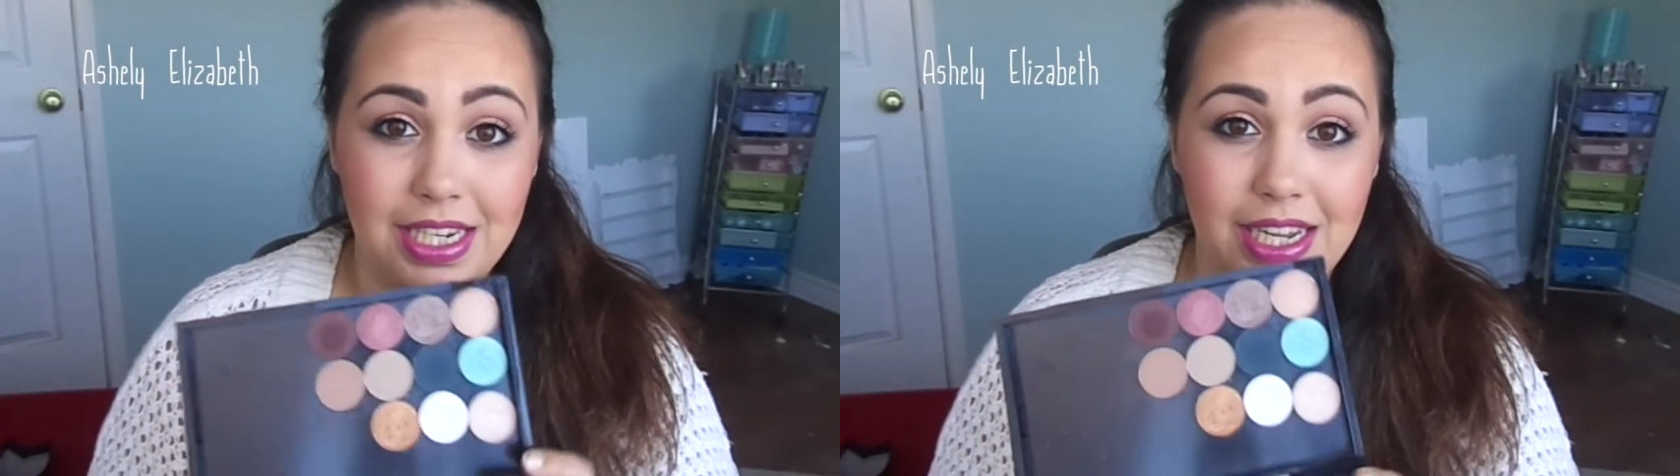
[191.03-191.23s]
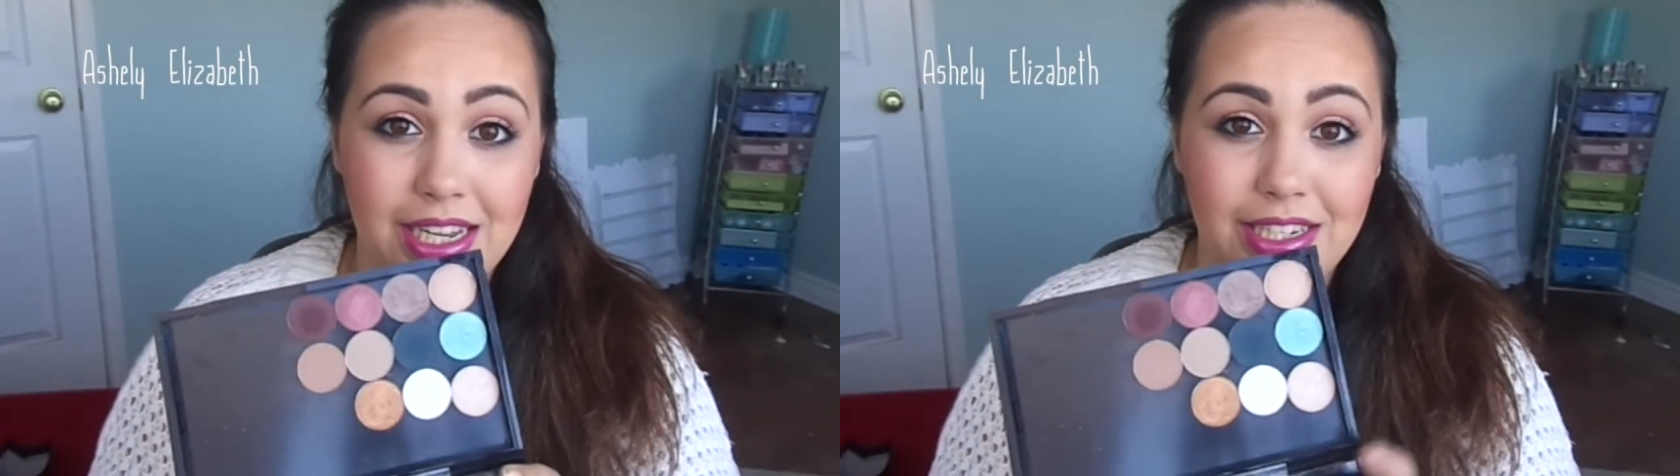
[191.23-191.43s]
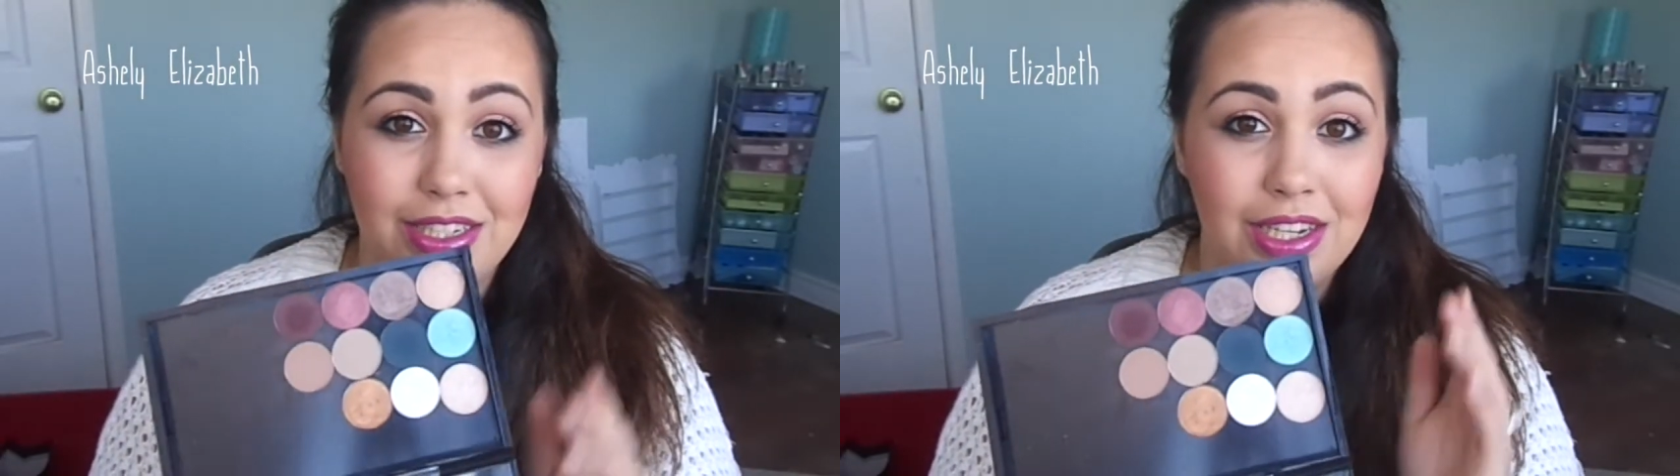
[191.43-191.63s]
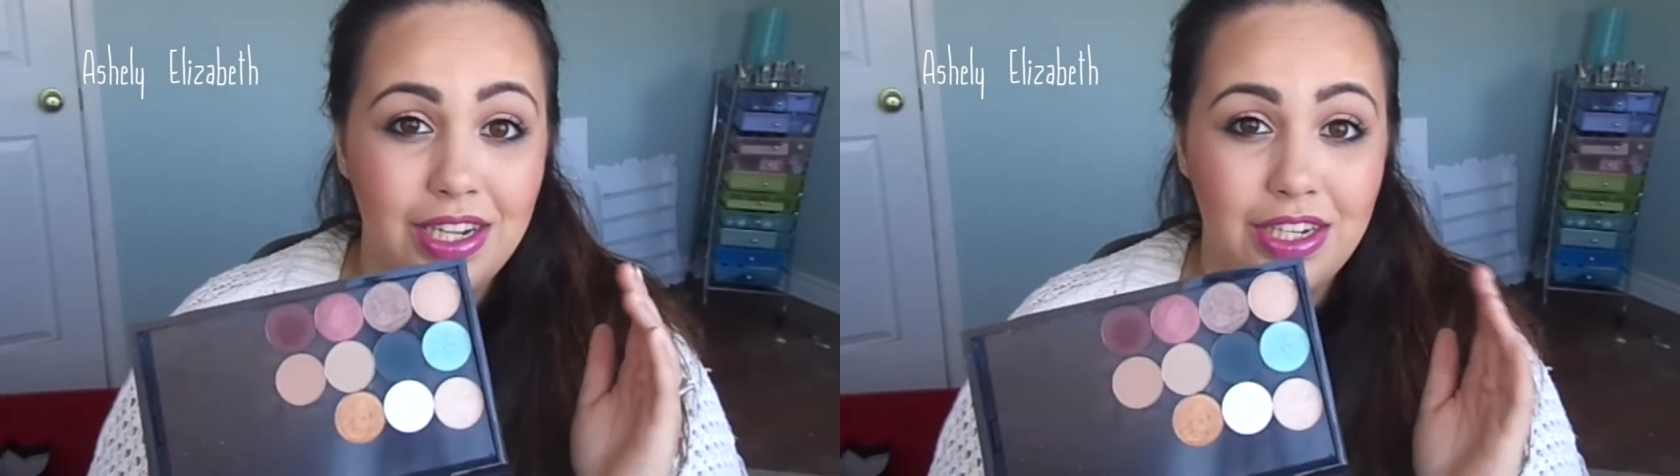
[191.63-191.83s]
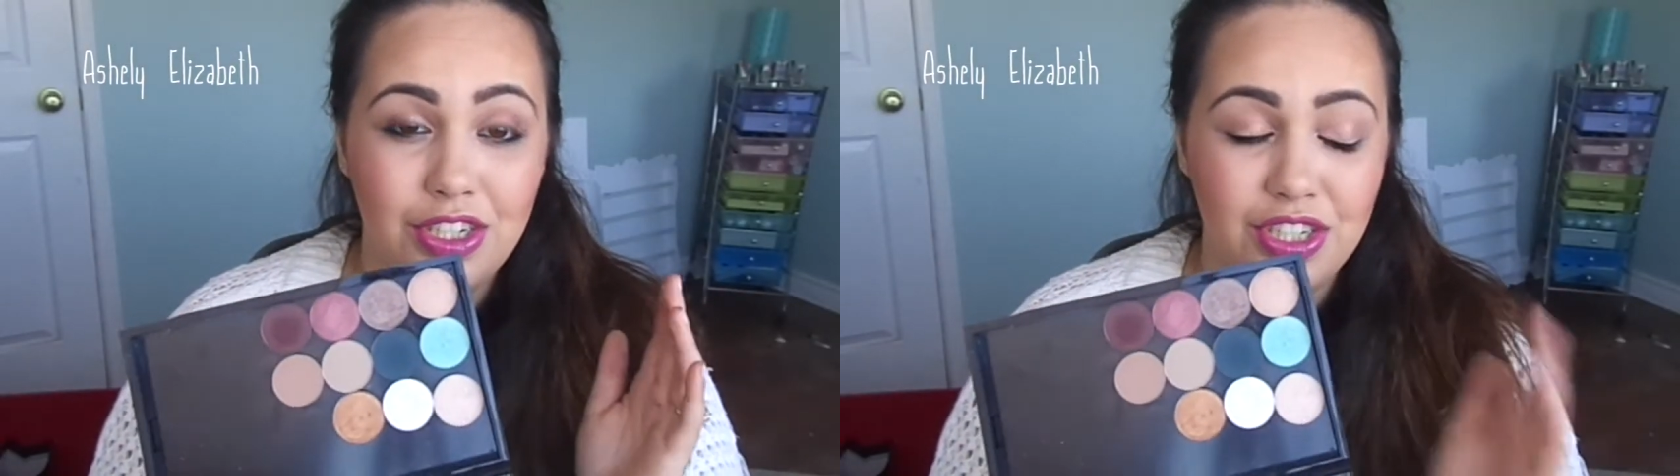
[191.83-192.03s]
and
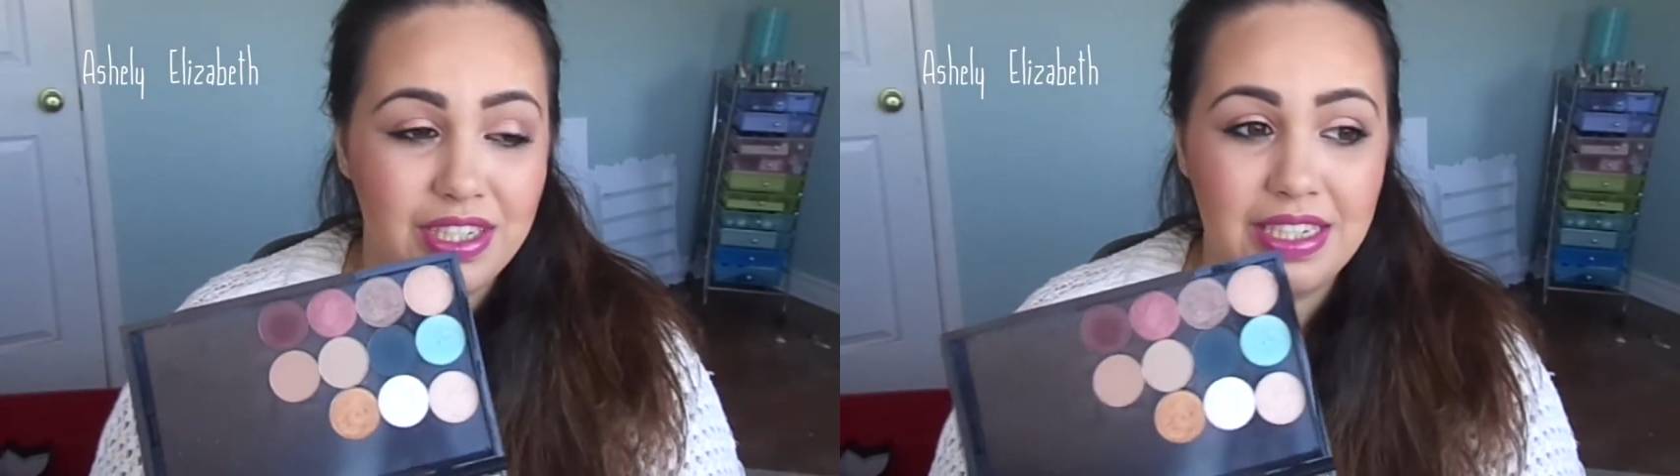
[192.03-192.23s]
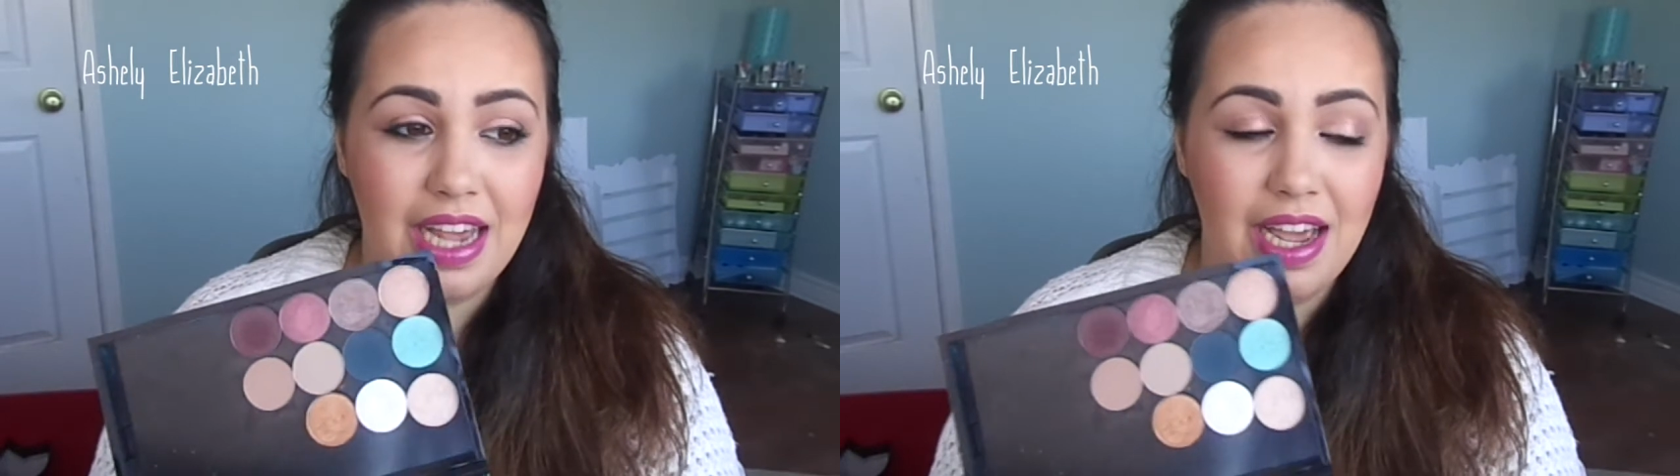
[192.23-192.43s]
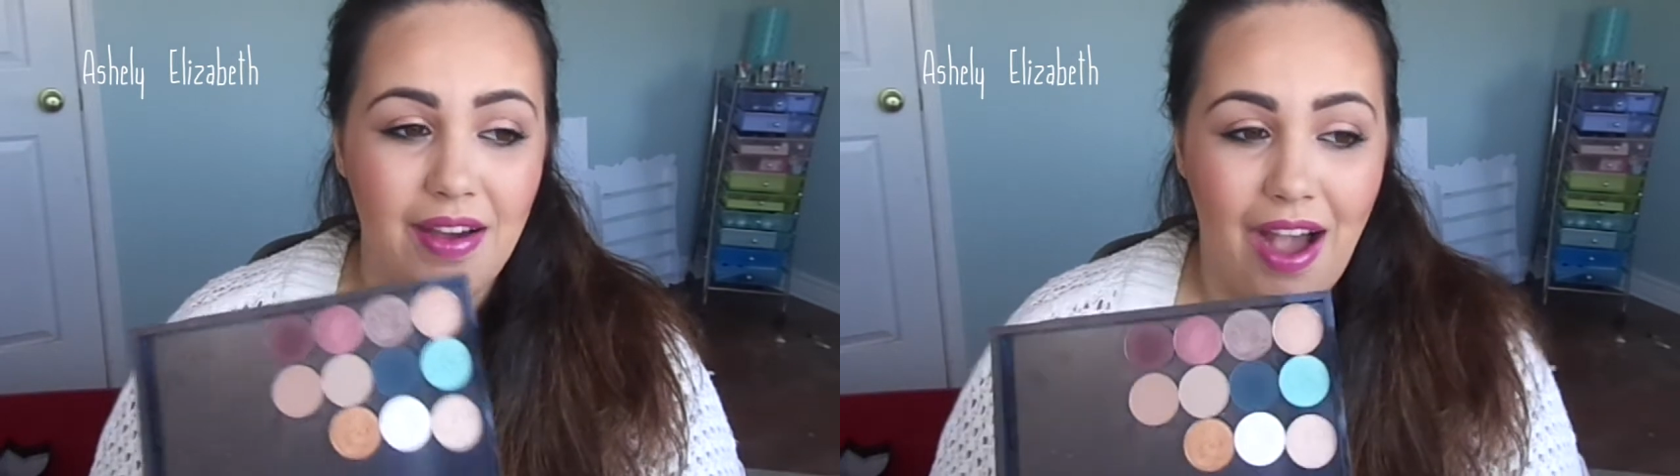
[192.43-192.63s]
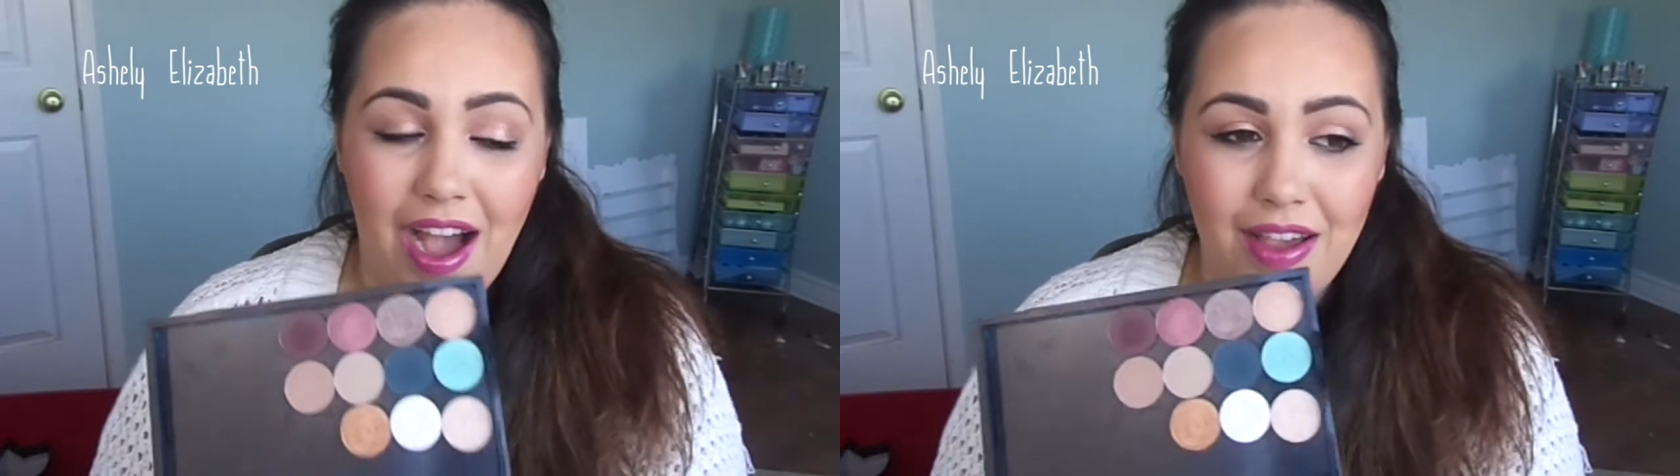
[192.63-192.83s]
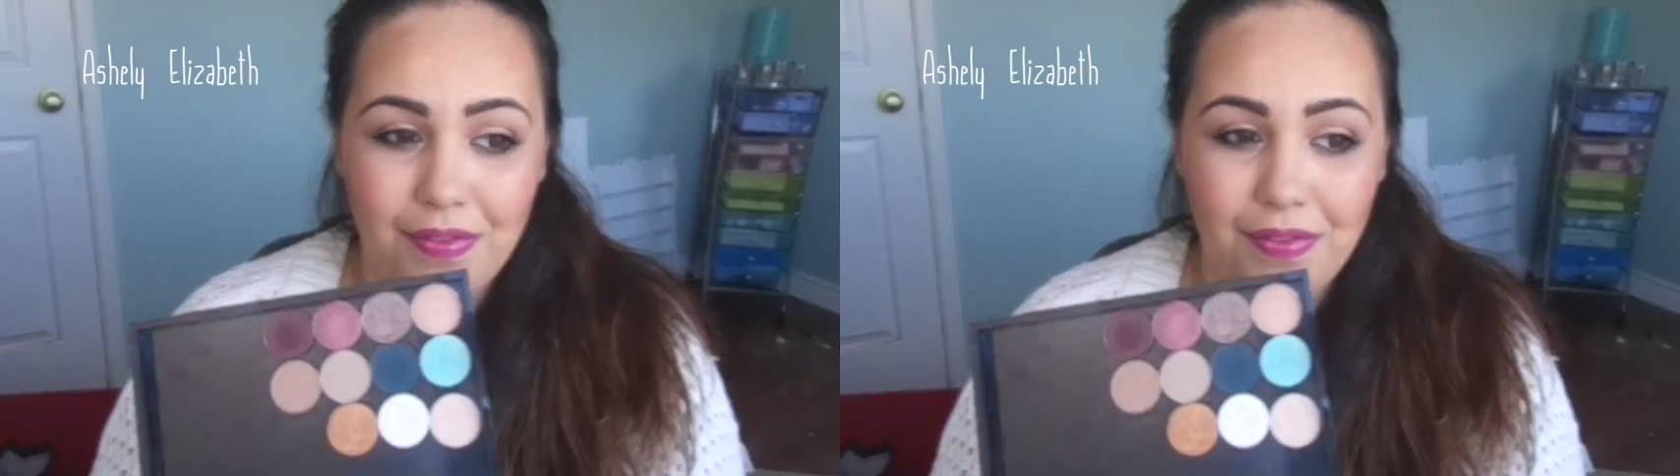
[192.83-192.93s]
just, I